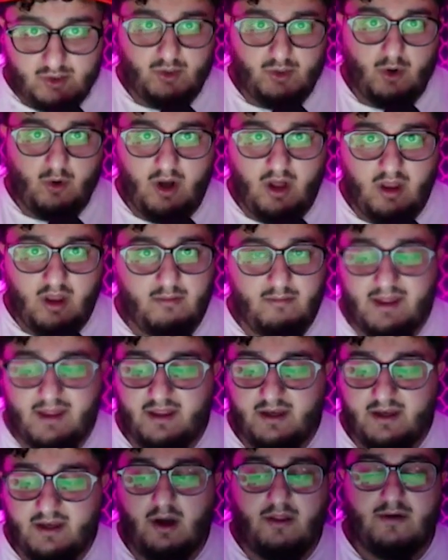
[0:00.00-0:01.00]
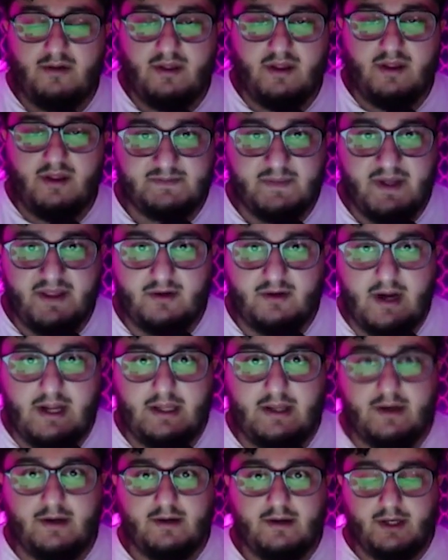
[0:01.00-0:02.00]
no other method other than this method right
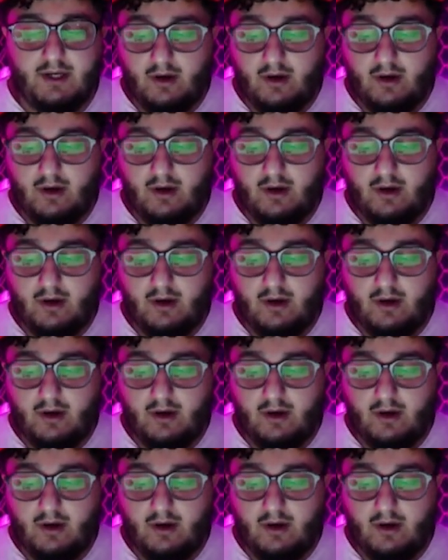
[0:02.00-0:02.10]
here.